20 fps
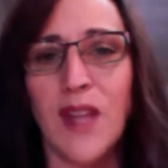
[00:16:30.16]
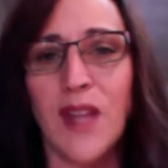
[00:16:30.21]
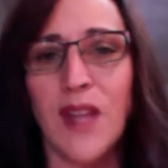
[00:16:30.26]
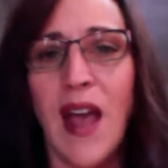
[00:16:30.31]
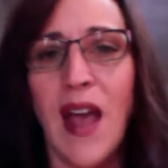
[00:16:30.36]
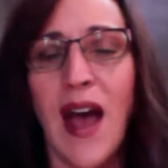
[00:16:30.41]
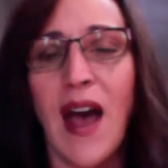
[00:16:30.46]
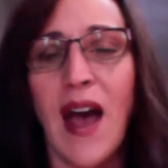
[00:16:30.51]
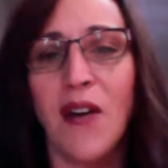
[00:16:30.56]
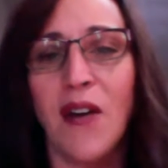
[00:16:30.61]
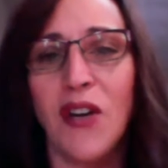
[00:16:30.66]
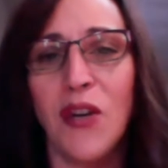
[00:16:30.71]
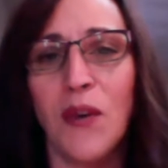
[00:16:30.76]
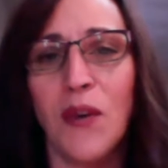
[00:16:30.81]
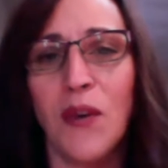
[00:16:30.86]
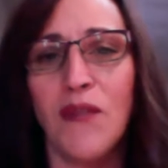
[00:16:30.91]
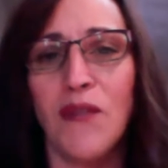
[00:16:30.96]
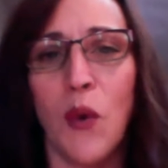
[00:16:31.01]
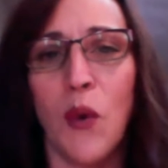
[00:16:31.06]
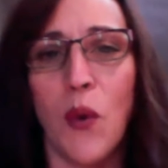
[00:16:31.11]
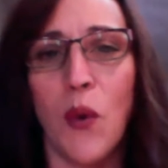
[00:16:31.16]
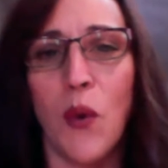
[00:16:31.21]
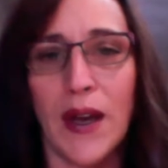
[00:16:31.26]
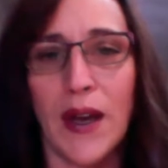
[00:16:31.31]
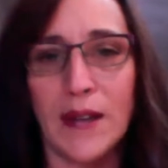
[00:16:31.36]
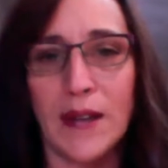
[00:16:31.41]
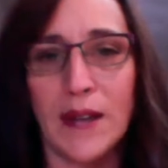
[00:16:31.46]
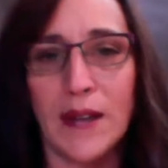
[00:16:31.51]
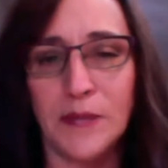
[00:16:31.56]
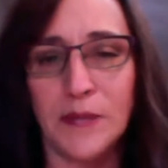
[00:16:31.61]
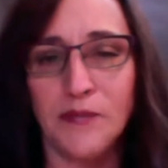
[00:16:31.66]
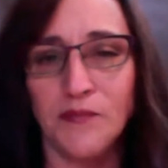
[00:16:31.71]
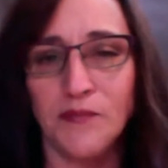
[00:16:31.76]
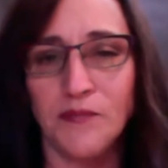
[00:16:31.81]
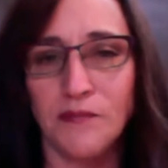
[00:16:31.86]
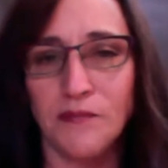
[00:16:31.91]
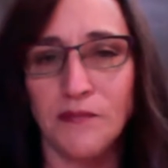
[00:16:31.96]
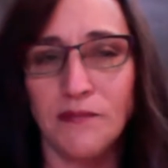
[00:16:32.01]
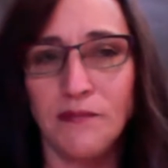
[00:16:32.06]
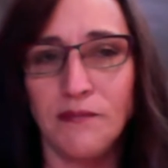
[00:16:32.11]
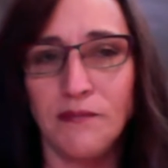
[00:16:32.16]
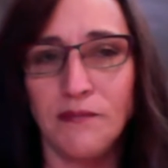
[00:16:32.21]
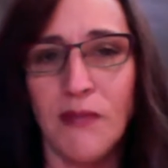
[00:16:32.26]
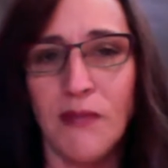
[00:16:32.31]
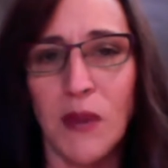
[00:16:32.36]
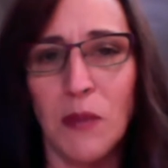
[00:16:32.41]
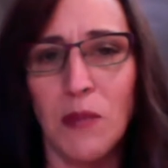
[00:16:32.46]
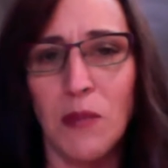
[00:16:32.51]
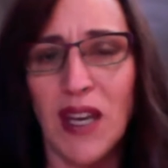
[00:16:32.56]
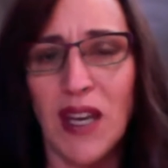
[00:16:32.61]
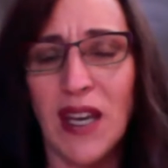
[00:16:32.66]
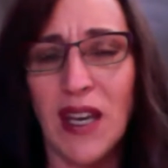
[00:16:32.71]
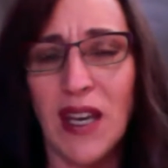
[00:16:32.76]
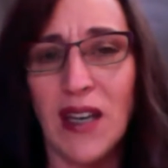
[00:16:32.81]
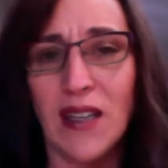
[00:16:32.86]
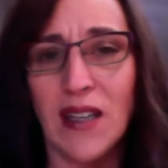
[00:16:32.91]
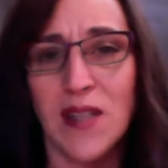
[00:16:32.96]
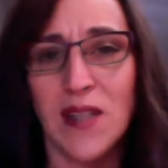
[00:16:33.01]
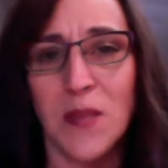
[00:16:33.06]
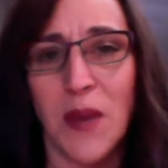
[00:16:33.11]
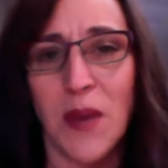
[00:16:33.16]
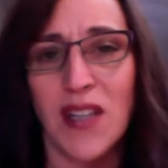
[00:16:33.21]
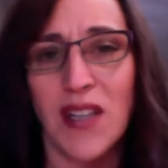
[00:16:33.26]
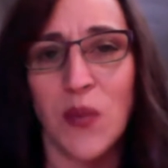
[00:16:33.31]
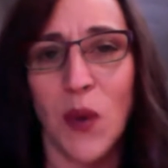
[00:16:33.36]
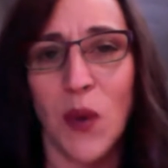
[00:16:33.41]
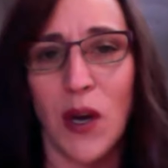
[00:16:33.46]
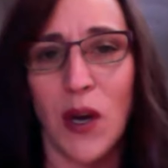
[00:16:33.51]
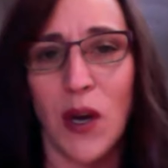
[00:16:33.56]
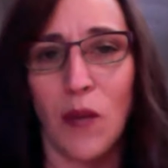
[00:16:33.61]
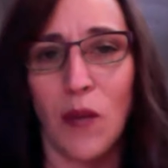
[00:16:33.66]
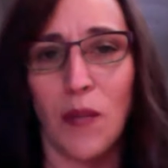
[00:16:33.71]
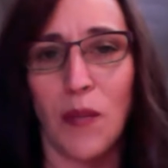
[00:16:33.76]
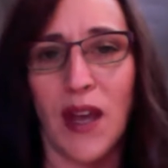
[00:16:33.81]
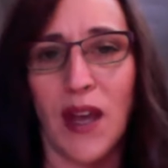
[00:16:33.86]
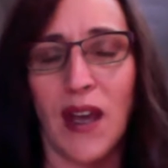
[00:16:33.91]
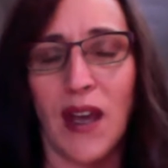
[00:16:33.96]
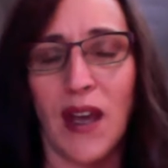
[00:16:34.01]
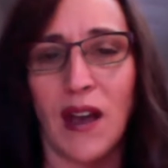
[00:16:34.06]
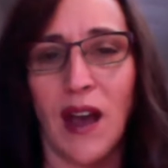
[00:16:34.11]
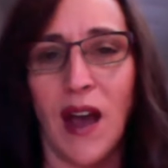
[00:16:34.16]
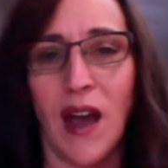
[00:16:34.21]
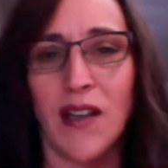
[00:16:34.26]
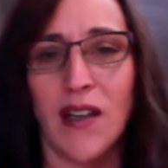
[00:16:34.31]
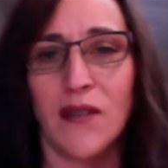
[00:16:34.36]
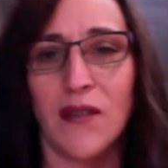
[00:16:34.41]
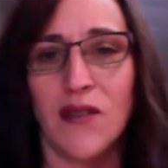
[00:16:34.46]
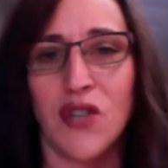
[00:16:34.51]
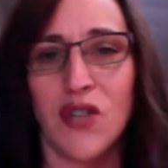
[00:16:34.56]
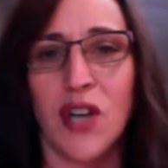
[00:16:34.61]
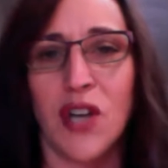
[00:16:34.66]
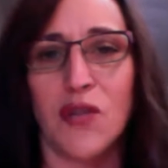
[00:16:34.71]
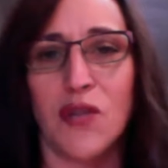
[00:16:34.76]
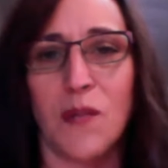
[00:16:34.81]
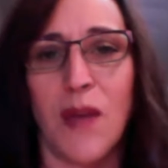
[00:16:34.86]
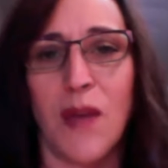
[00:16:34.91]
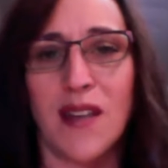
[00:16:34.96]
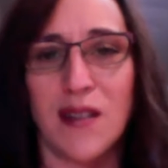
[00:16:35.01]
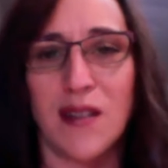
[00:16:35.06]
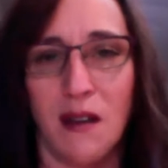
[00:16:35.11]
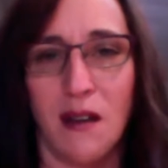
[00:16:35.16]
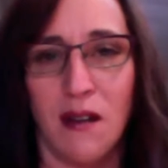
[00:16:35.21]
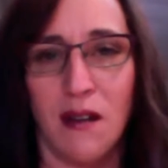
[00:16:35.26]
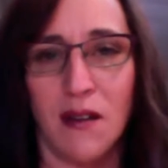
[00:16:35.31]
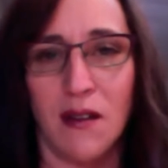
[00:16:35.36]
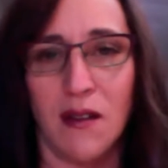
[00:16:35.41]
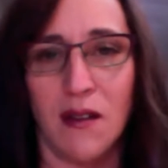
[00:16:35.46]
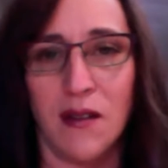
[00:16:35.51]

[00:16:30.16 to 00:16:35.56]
how do you avoid being in a space where you're being kind of judgmental?